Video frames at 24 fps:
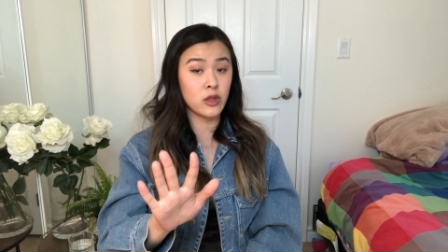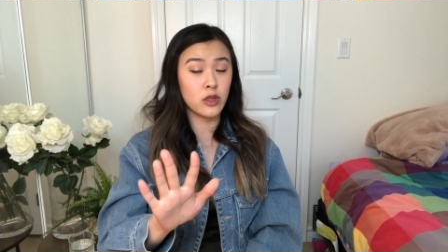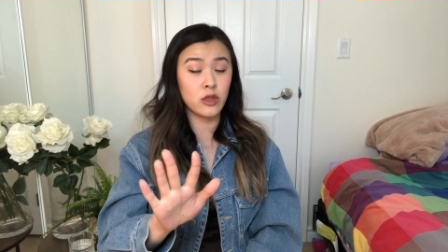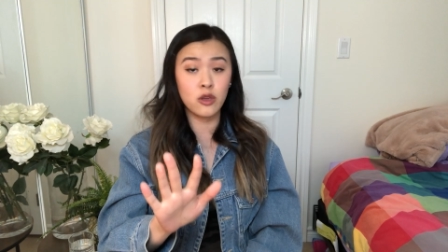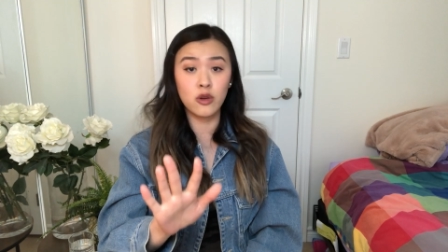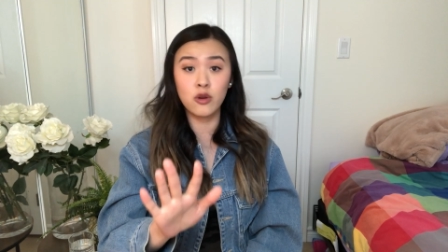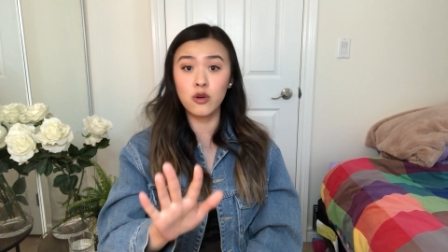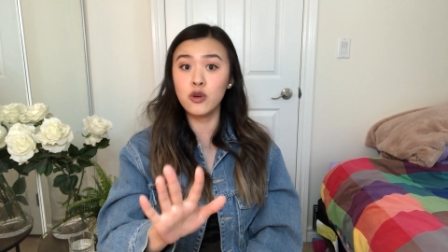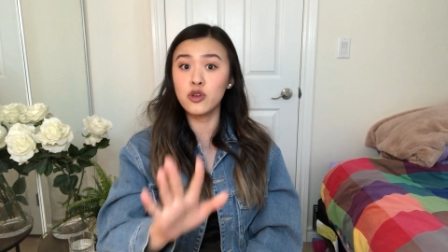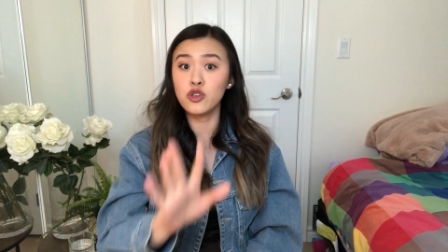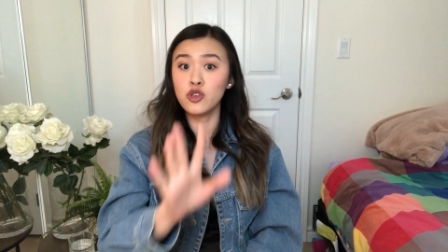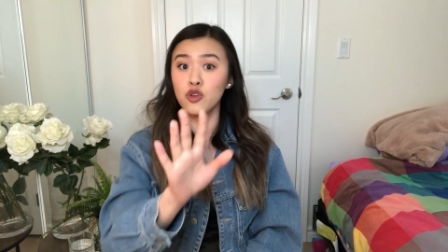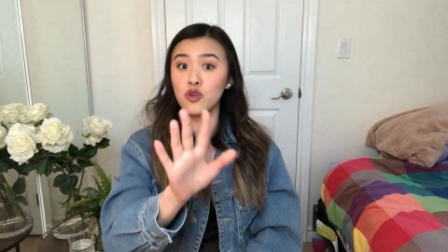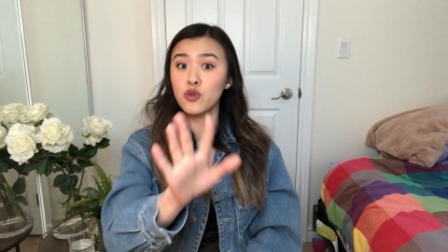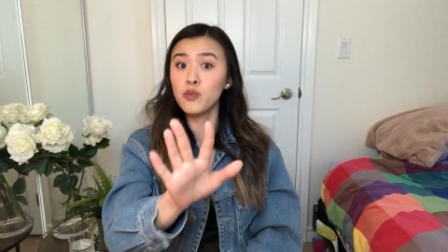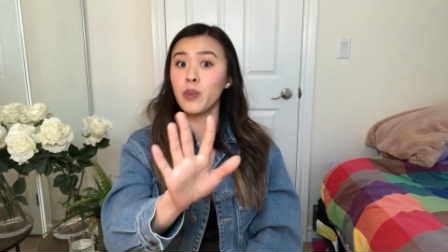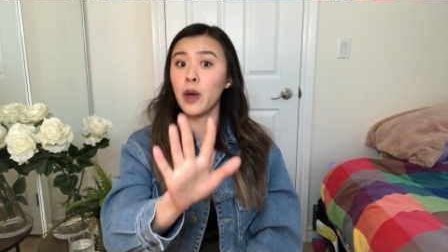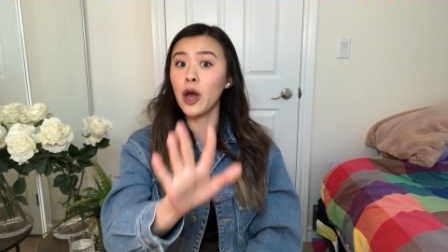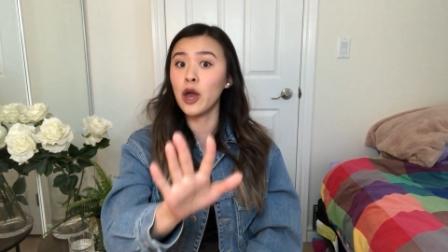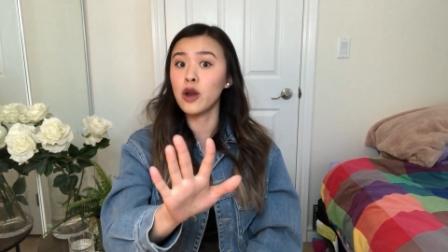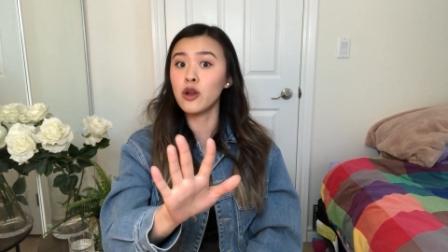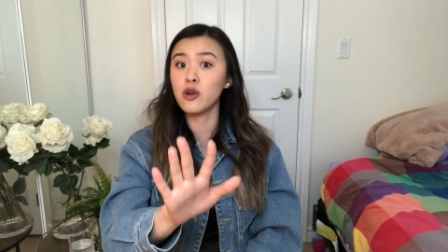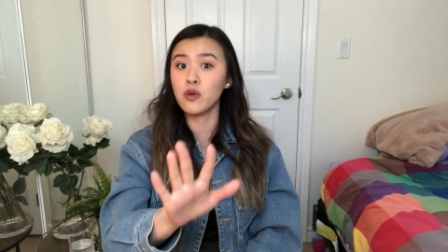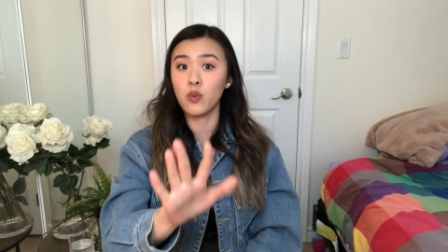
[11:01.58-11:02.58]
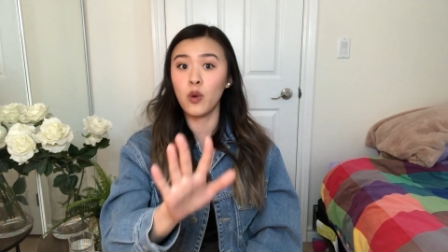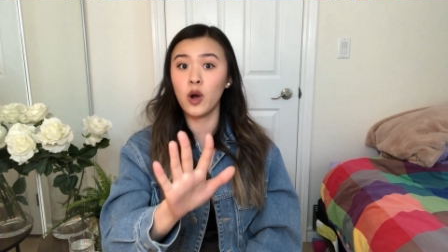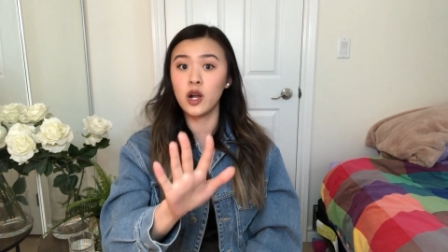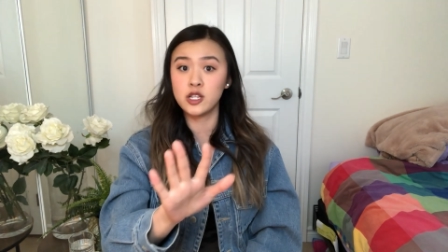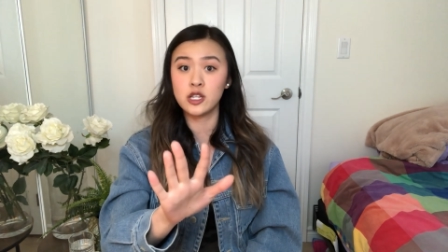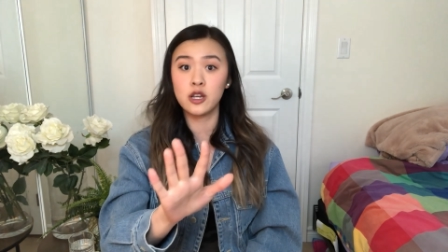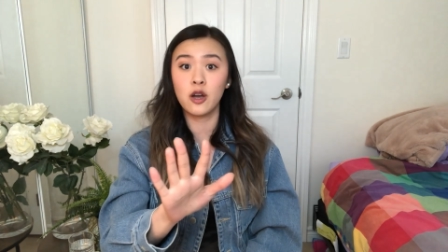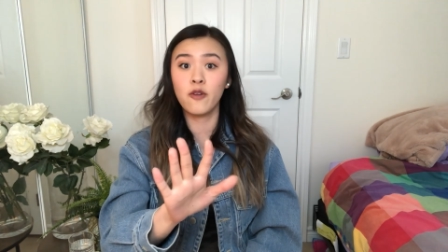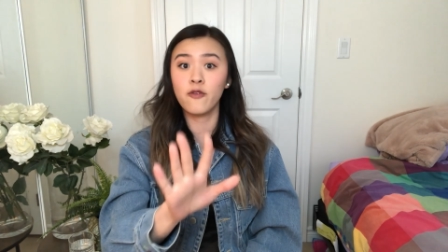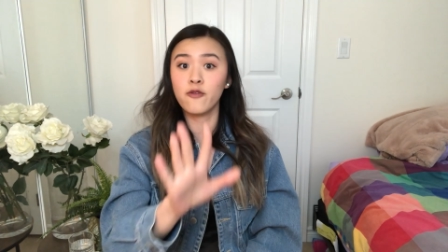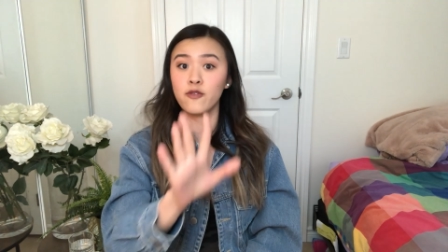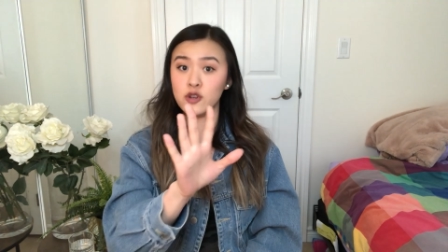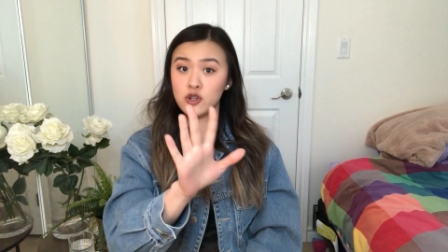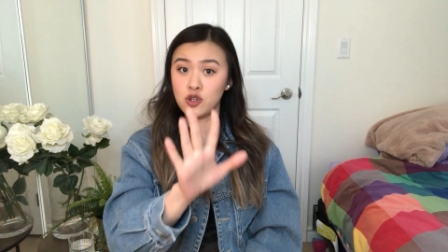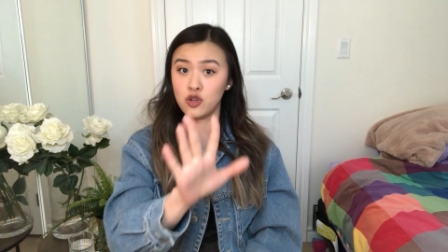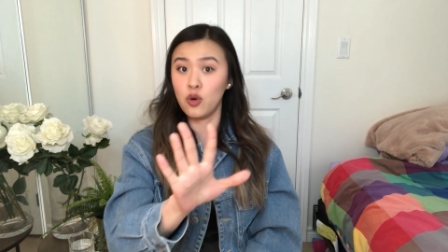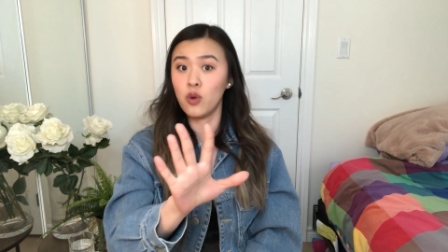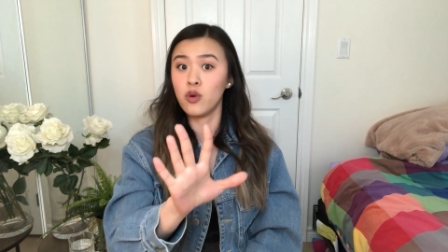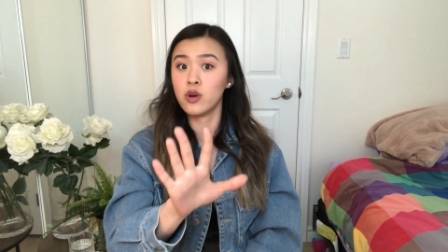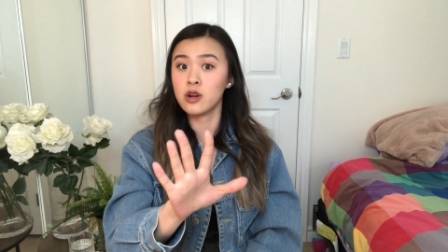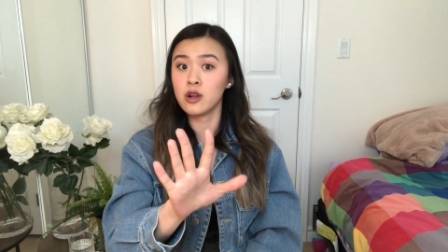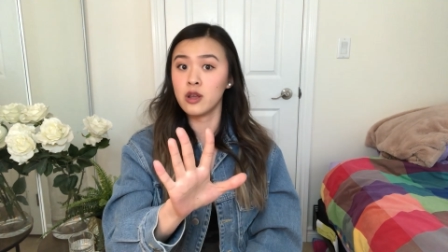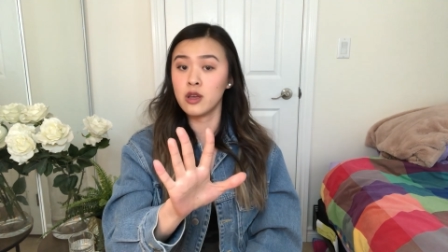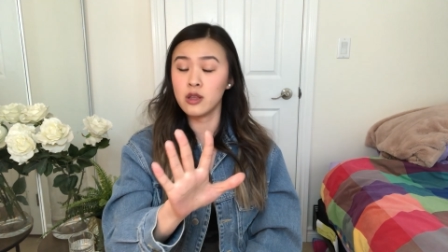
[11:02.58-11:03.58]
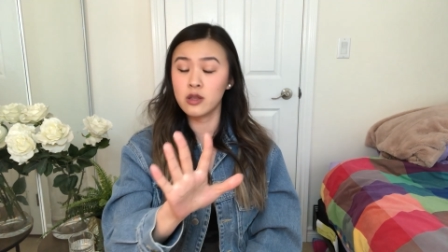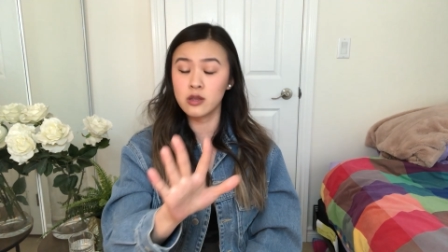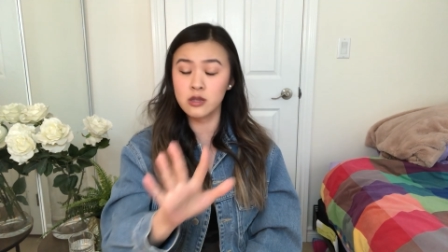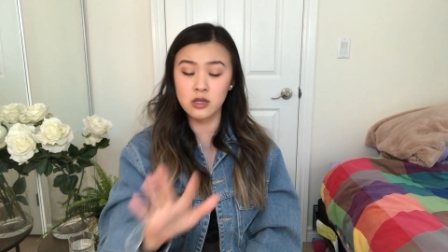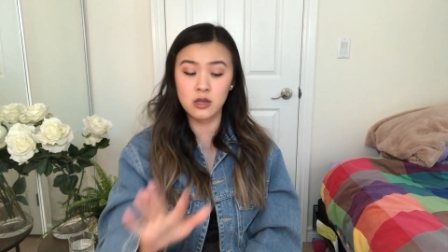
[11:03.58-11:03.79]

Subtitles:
with you. You better watch out for Jordan.